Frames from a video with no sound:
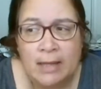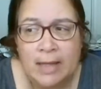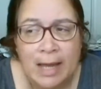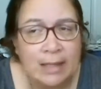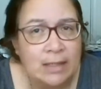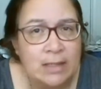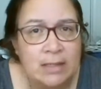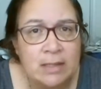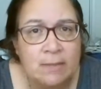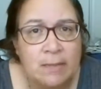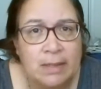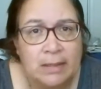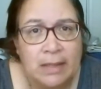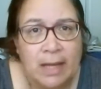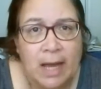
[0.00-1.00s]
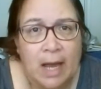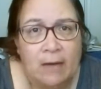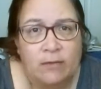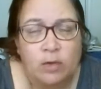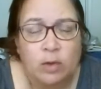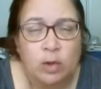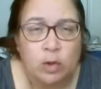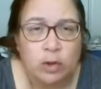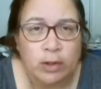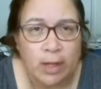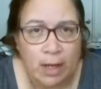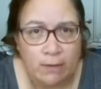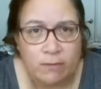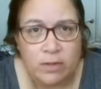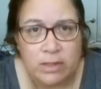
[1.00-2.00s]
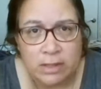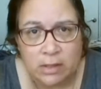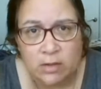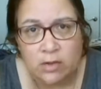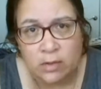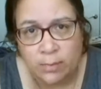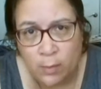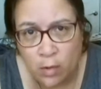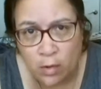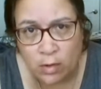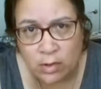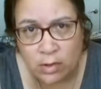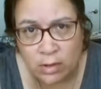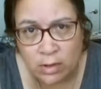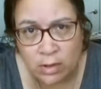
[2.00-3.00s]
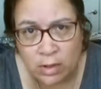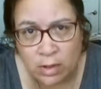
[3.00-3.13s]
That doesn't mean they have to learn every single sport